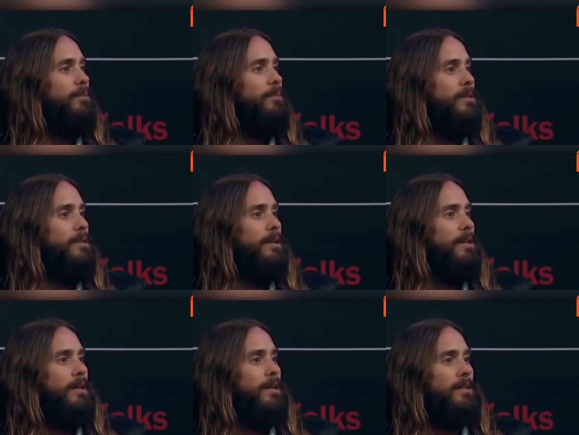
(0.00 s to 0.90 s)
to be
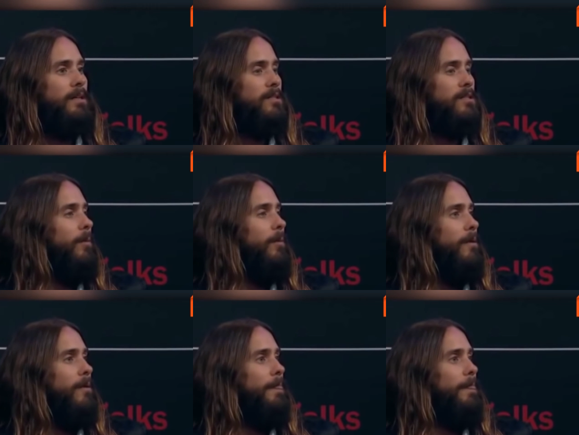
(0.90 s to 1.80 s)
uh,
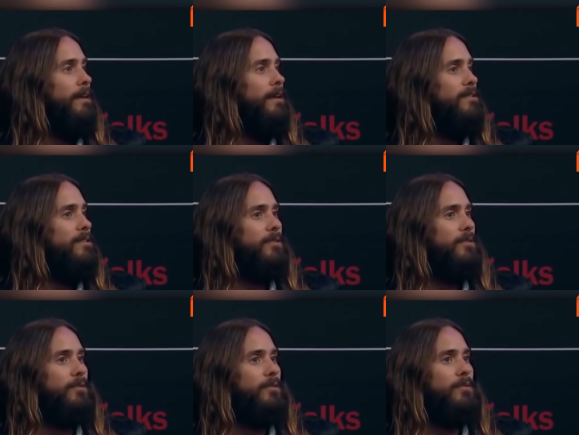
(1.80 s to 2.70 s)
stubborn and
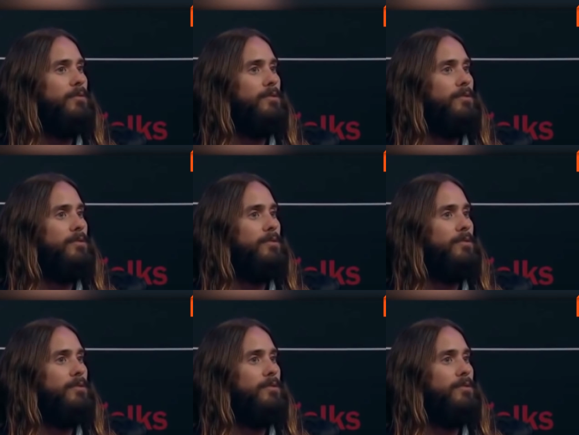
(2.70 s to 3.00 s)
to,